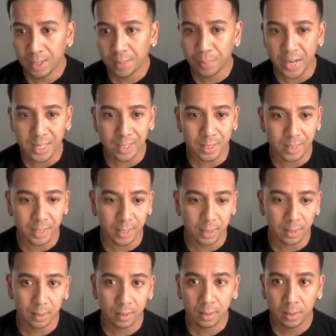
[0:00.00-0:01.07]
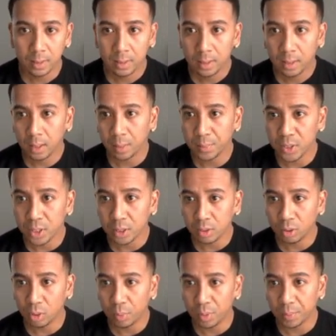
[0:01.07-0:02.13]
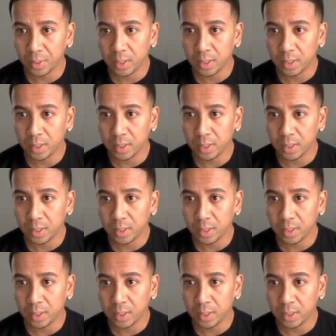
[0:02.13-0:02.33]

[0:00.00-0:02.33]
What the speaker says: paste it. Let me just open up the